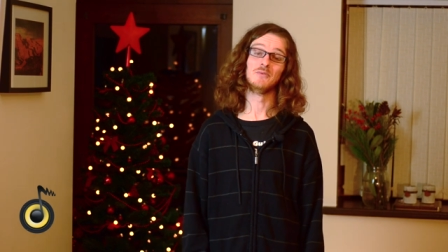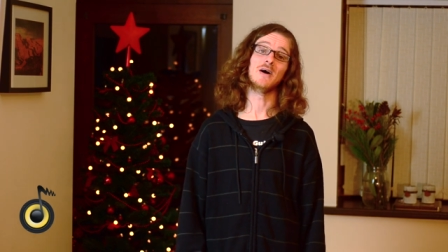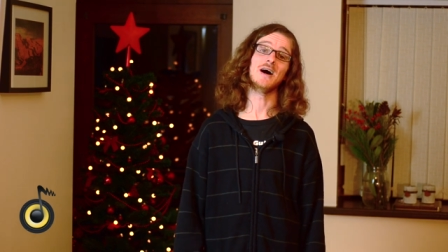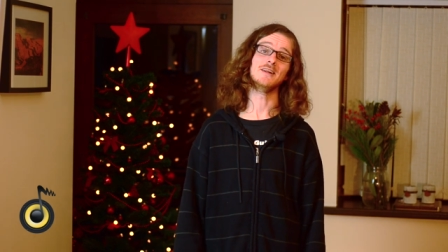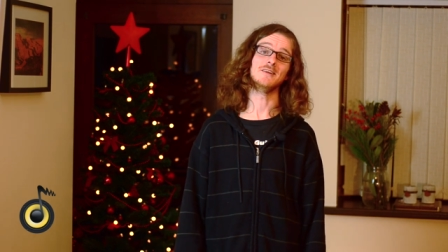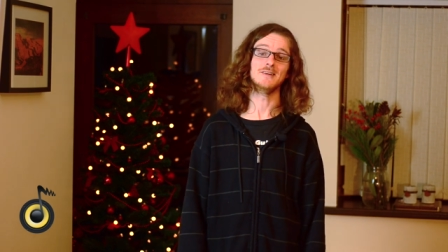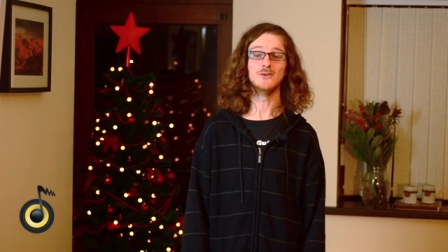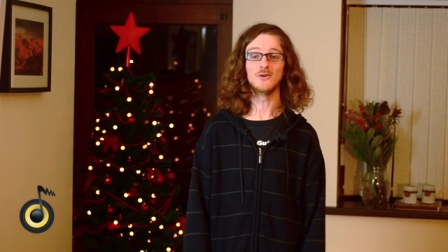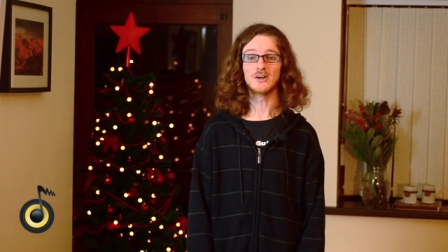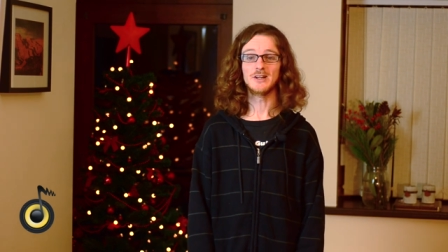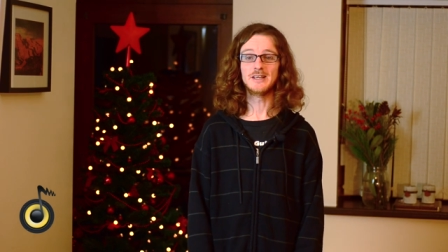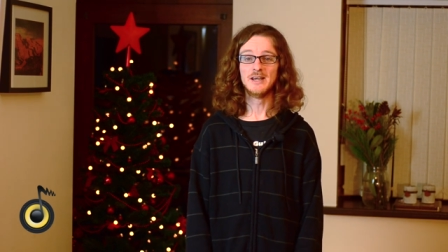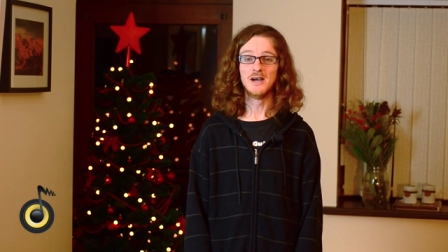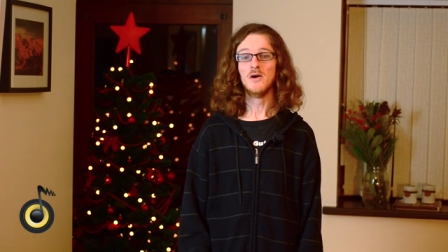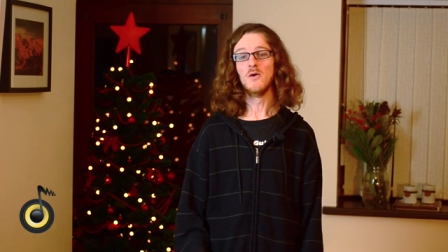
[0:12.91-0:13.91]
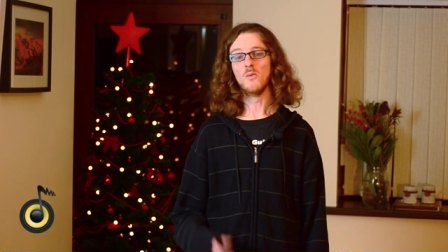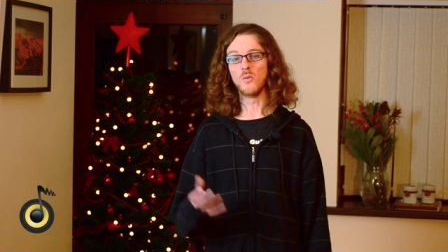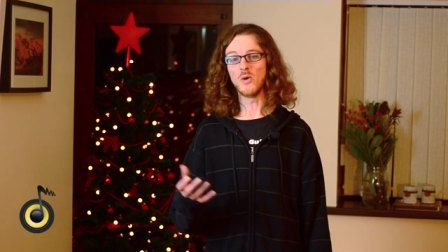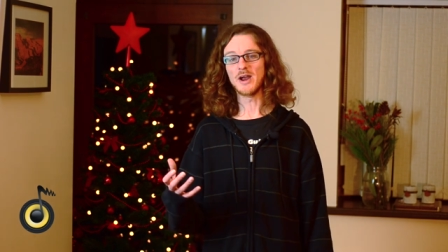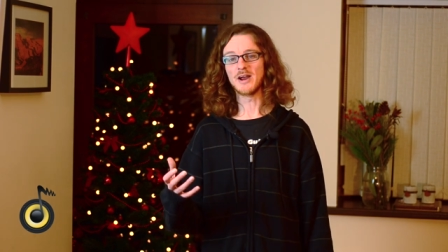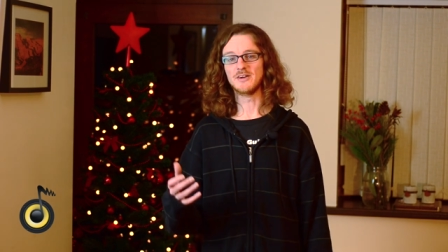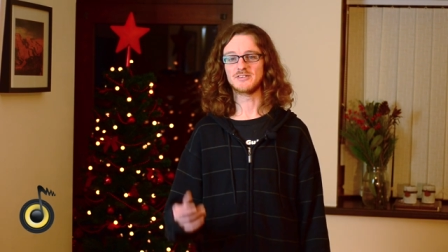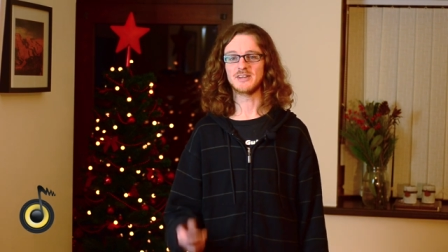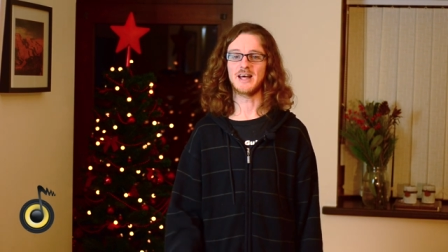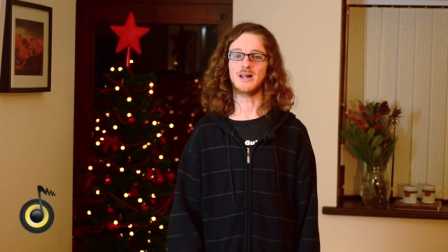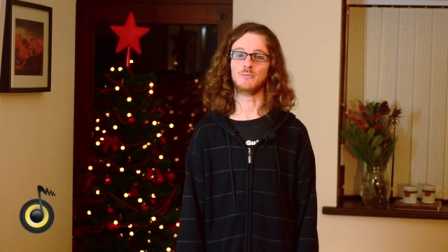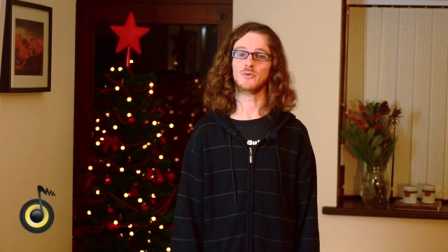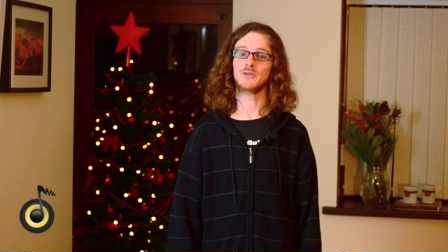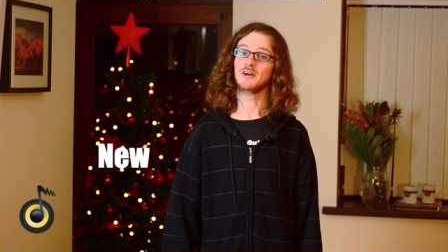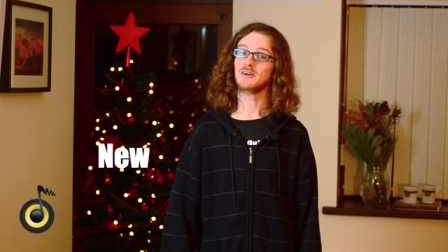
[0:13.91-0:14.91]
Well, luckily, we're here to
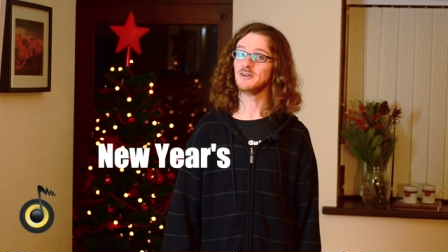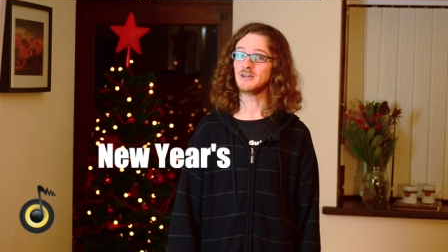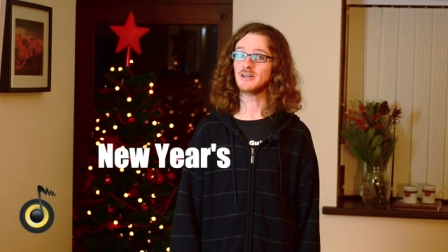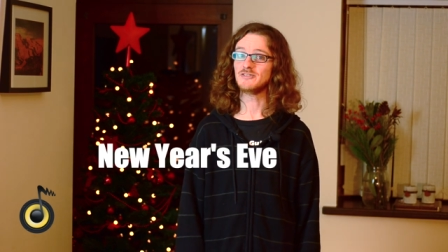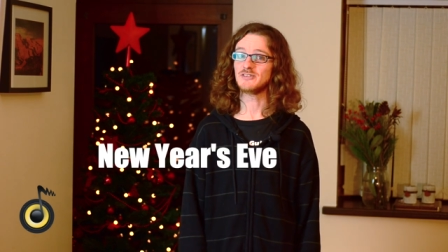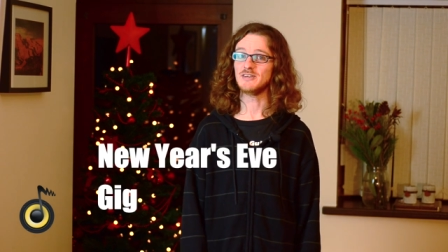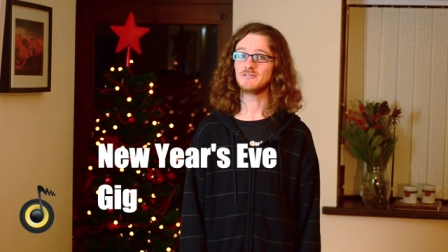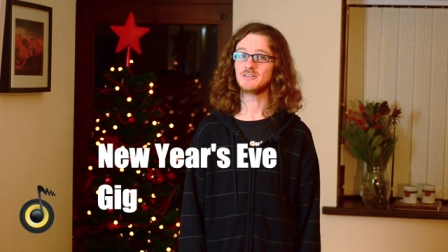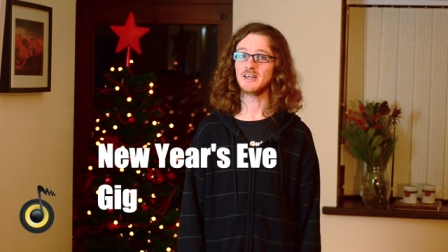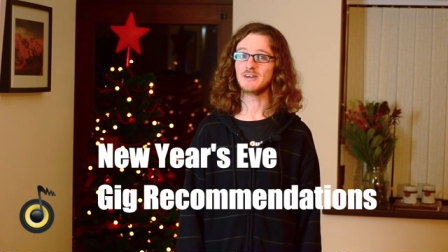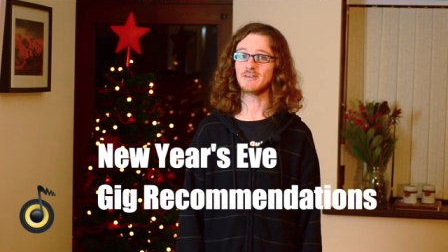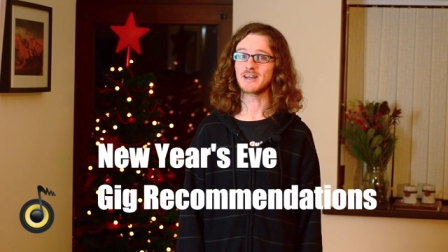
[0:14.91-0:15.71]
help with our New Year's Eve gig